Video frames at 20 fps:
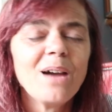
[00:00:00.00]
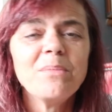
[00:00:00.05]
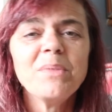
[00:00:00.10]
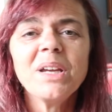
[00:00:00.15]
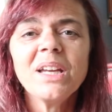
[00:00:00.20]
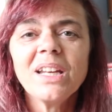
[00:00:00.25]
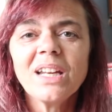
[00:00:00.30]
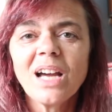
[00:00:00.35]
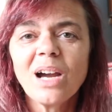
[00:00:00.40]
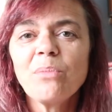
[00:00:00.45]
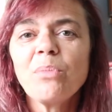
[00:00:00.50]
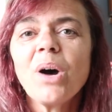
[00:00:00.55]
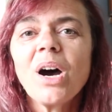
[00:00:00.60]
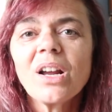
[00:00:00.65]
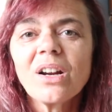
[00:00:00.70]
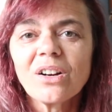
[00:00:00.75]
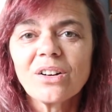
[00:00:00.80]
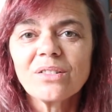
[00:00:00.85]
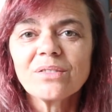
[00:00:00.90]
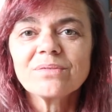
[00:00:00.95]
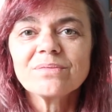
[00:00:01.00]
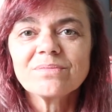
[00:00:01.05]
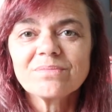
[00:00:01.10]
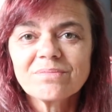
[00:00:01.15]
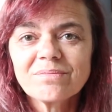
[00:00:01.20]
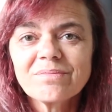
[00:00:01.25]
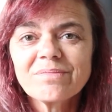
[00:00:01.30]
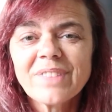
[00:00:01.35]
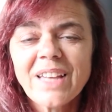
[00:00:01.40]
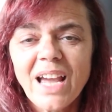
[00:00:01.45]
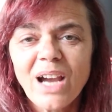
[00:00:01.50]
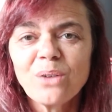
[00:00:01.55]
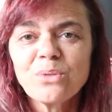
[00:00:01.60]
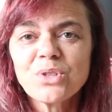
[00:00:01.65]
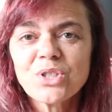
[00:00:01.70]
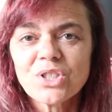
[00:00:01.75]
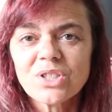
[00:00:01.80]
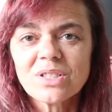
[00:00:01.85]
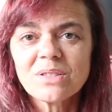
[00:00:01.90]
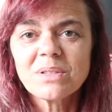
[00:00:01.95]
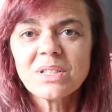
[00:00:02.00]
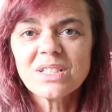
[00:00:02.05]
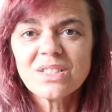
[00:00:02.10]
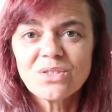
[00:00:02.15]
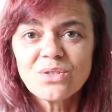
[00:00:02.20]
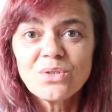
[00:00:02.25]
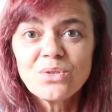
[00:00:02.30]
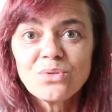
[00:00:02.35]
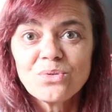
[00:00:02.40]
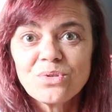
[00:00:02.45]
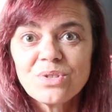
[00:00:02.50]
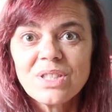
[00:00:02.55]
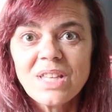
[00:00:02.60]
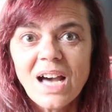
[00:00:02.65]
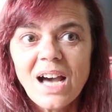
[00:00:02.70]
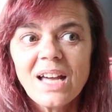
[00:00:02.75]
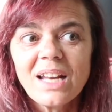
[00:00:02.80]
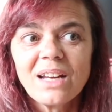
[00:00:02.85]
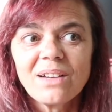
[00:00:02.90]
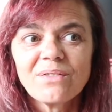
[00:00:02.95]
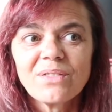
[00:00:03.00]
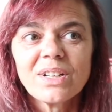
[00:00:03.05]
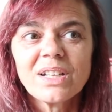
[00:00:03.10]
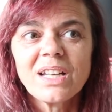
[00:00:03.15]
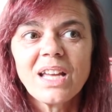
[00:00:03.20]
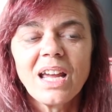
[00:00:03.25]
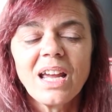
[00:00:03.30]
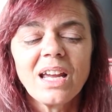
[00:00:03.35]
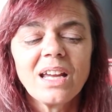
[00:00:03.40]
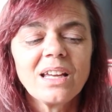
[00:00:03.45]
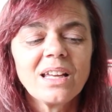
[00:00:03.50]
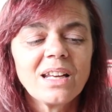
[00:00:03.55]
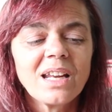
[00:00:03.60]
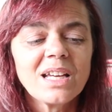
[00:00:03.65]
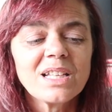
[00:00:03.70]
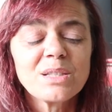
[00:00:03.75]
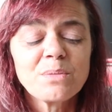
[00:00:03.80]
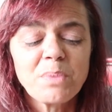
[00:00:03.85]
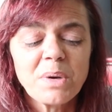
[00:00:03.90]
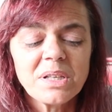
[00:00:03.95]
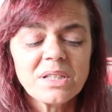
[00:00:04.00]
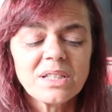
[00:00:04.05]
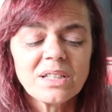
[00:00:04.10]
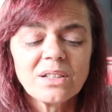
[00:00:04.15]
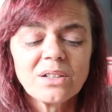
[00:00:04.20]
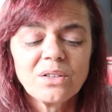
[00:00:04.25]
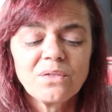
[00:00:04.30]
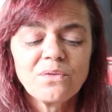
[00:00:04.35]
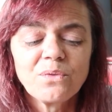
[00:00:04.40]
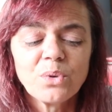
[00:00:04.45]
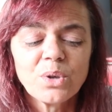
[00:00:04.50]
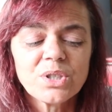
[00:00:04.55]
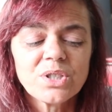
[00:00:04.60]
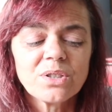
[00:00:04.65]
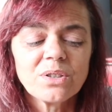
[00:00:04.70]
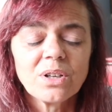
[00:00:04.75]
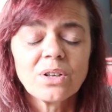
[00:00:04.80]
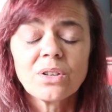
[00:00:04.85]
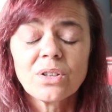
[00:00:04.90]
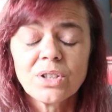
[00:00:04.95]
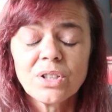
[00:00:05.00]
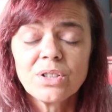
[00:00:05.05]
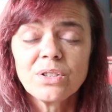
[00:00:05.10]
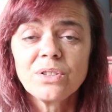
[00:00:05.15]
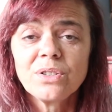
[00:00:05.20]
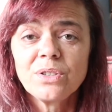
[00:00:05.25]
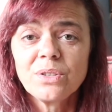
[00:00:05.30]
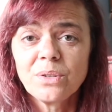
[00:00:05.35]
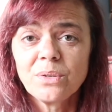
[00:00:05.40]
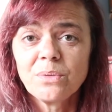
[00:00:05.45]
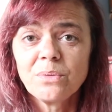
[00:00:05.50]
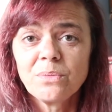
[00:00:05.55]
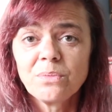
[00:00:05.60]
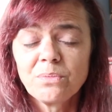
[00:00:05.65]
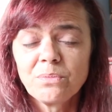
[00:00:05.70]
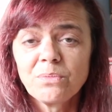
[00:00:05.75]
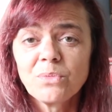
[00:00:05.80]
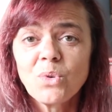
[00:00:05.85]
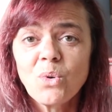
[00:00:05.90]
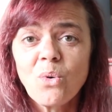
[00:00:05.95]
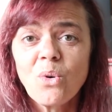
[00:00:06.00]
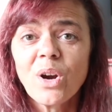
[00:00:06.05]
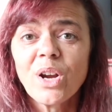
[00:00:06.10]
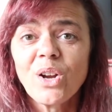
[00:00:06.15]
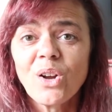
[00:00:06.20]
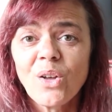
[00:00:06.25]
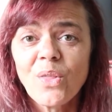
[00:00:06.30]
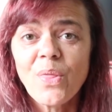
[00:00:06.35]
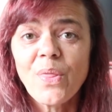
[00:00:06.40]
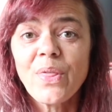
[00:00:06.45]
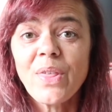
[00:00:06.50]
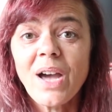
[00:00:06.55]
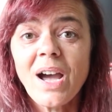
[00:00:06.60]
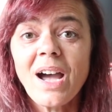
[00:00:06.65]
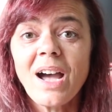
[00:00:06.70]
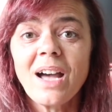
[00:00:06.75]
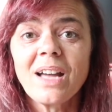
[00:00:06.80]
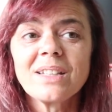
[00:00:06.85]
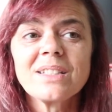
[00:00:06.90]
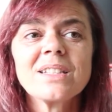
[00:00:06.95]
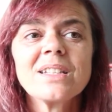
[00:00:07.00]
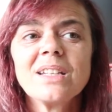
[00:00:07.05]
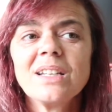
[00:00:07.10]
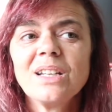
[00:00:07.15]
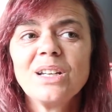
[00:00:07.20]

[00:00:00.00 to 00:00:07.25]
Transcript: I mean, I bought our couches because you use that every day and I spent a good fortune or good coin on that,